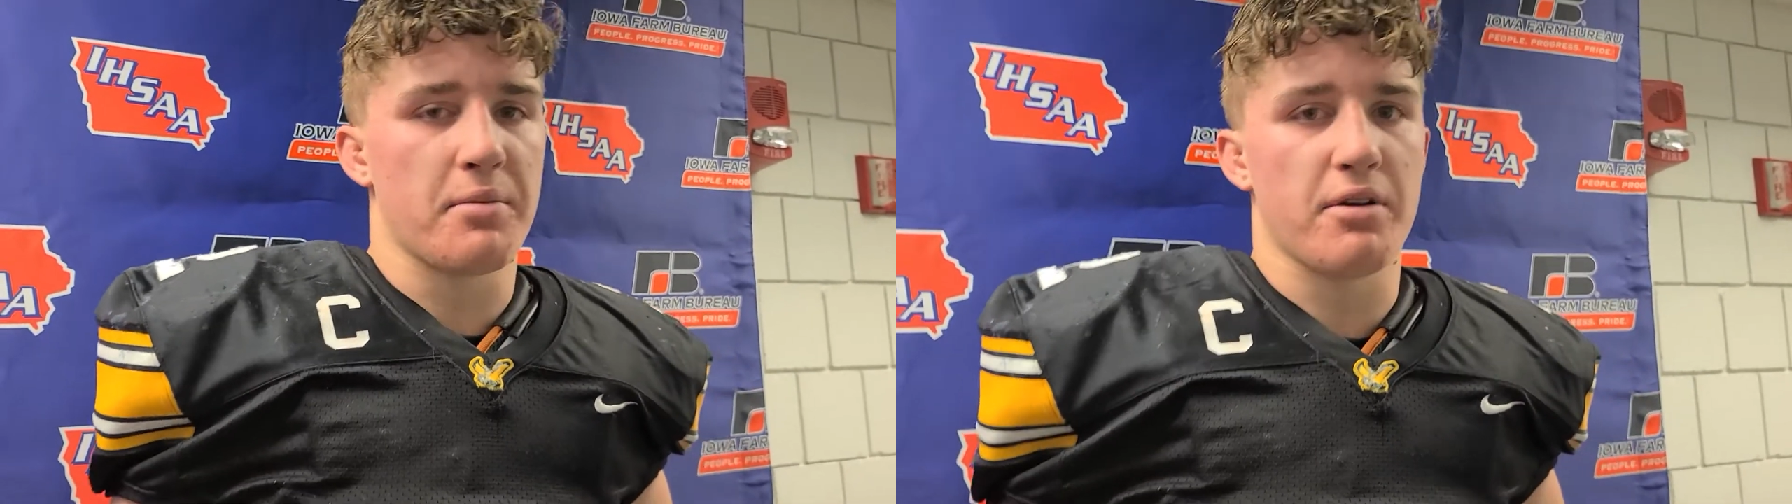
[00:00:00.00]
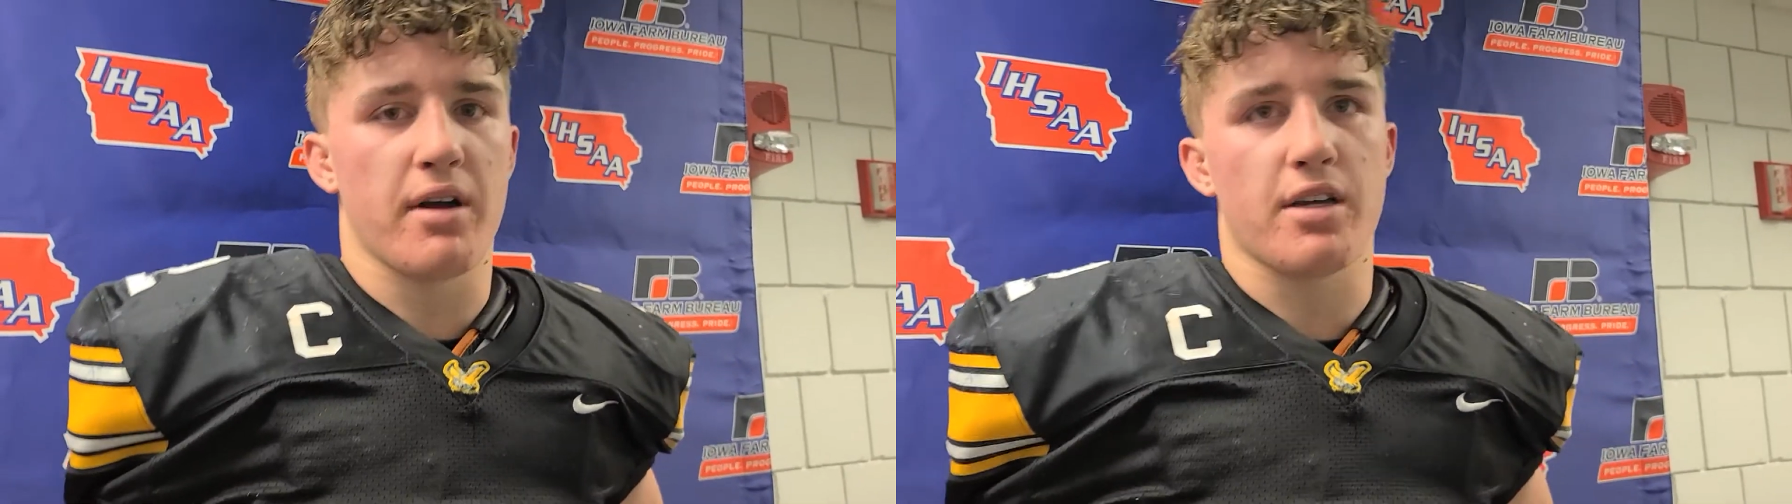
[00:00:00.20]

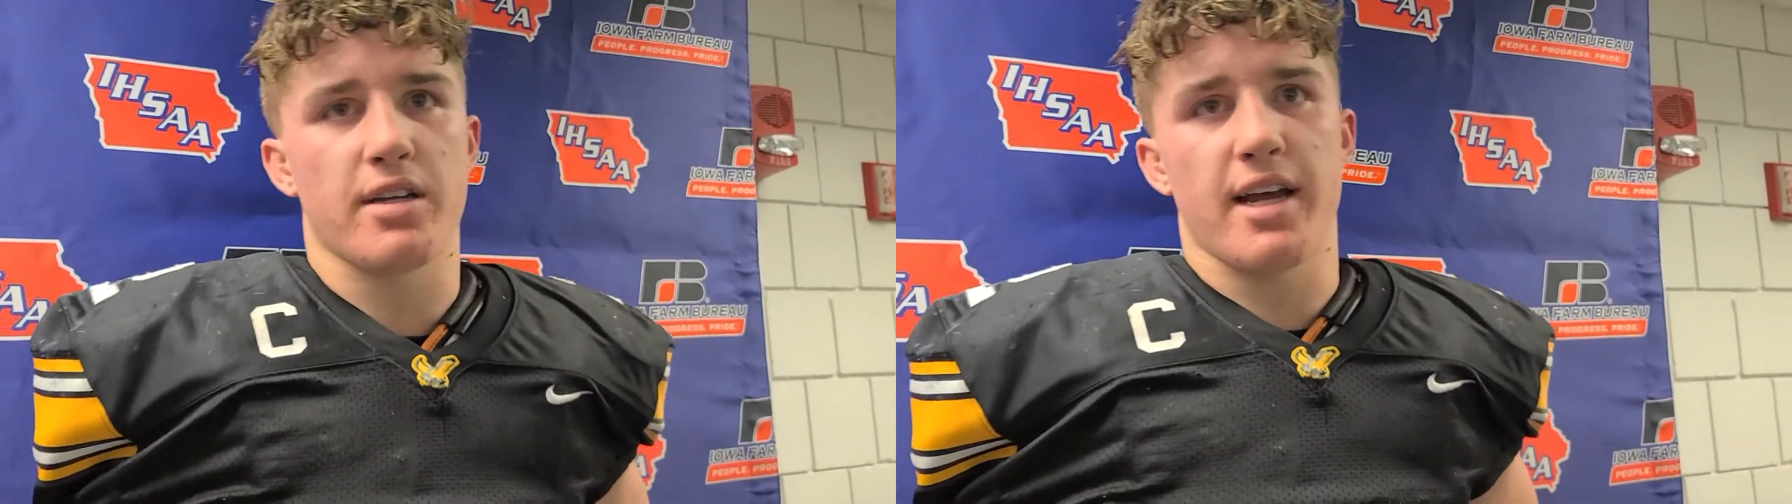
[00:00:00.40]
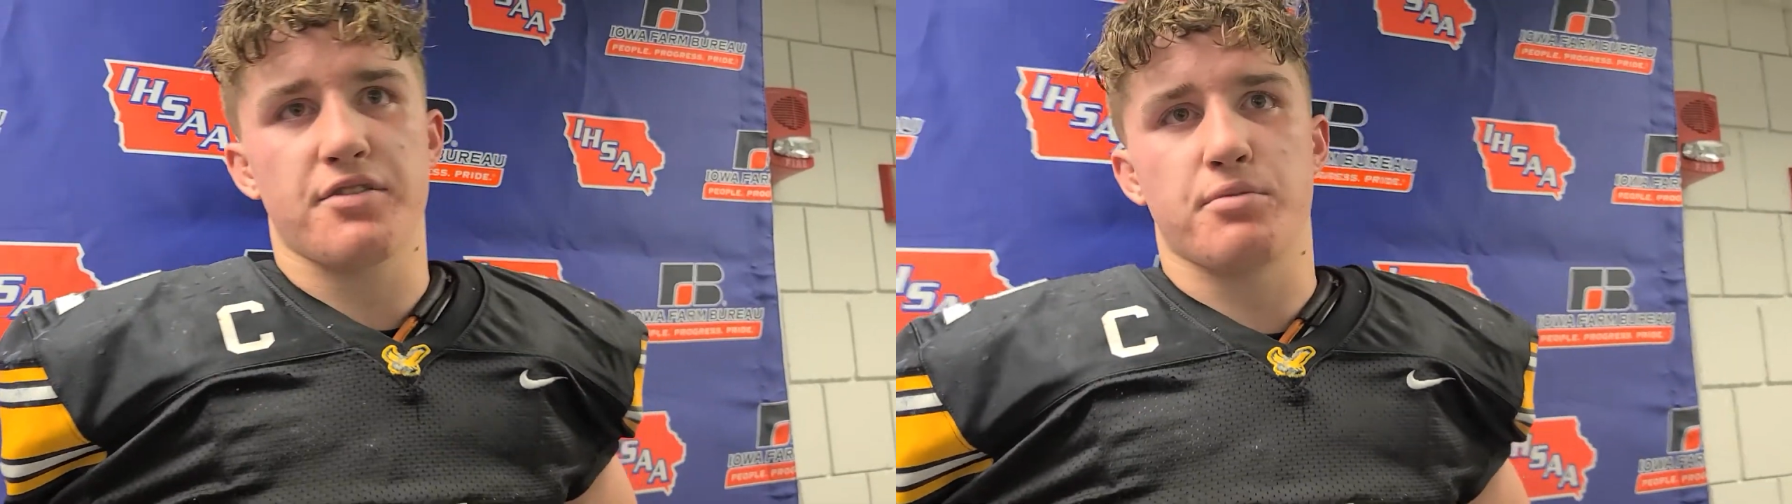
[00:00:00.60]
You know, I
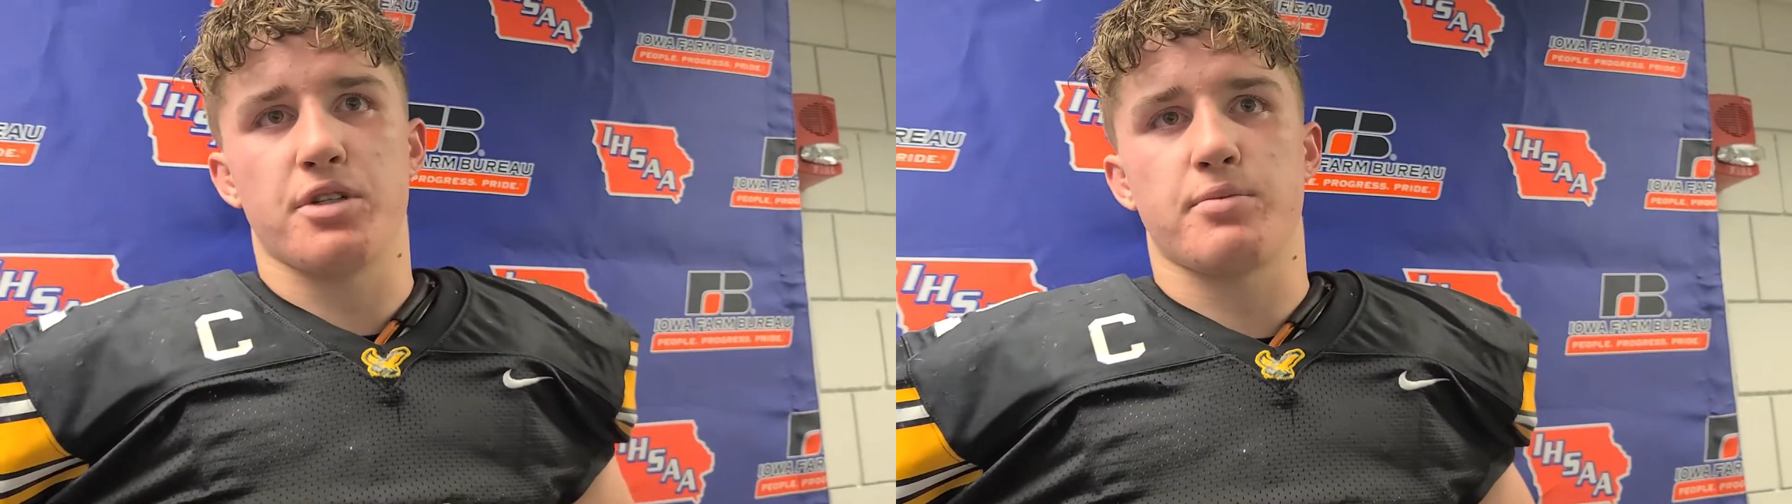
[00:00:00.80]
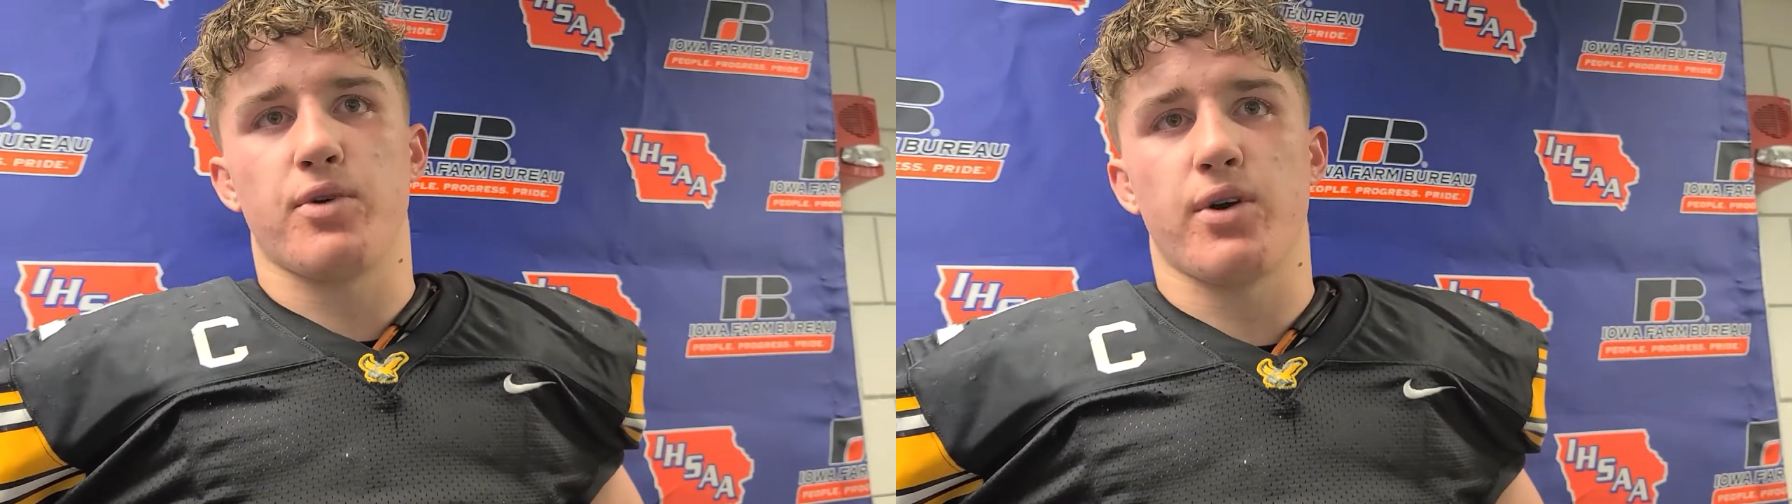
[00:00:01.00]
couldn't ask for
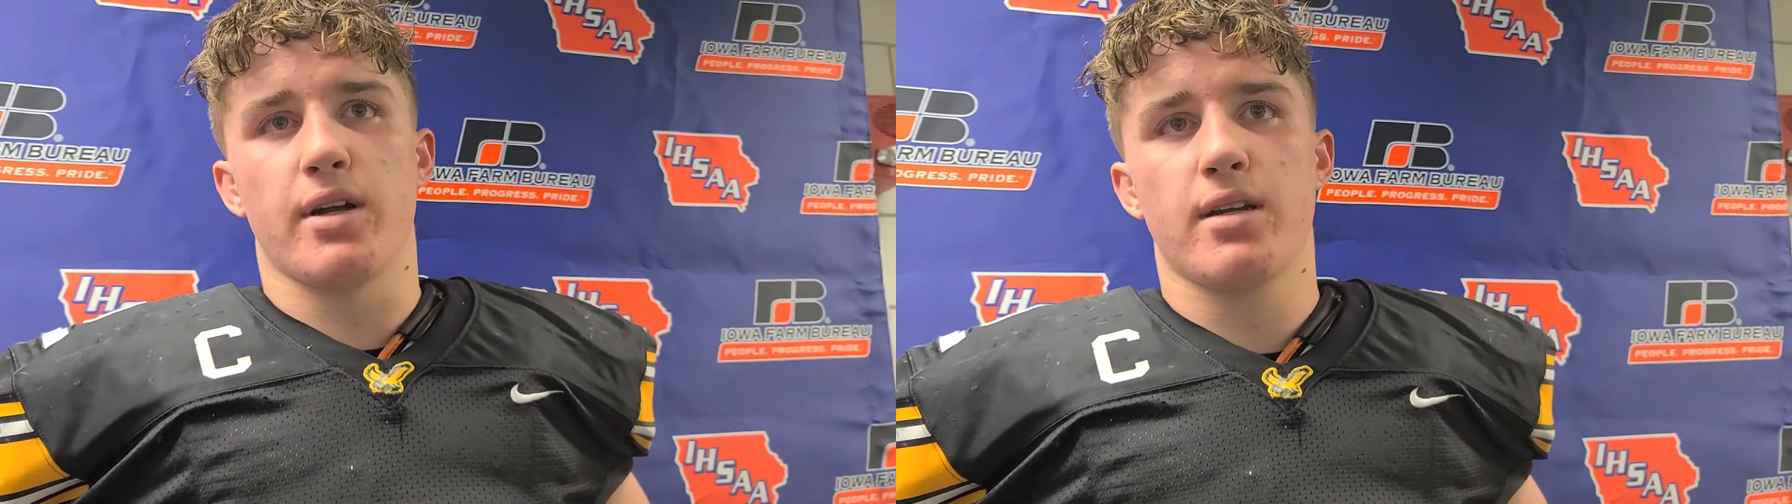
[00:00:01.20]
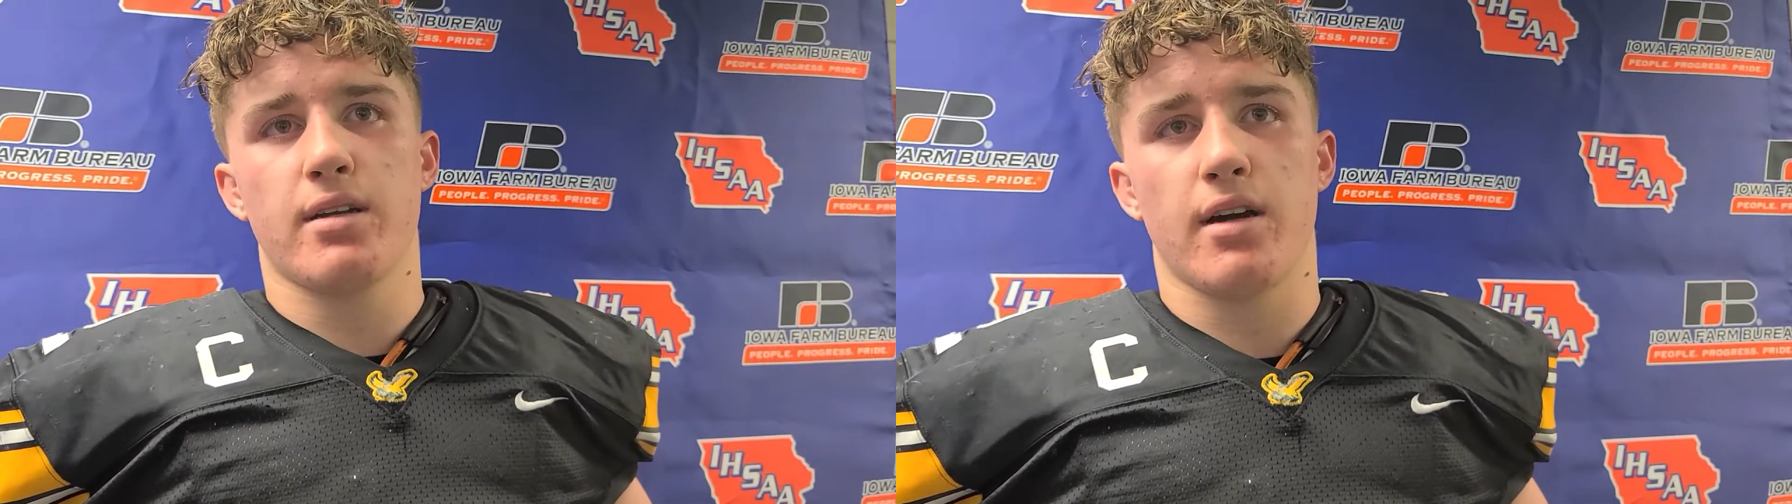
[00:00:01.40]
much more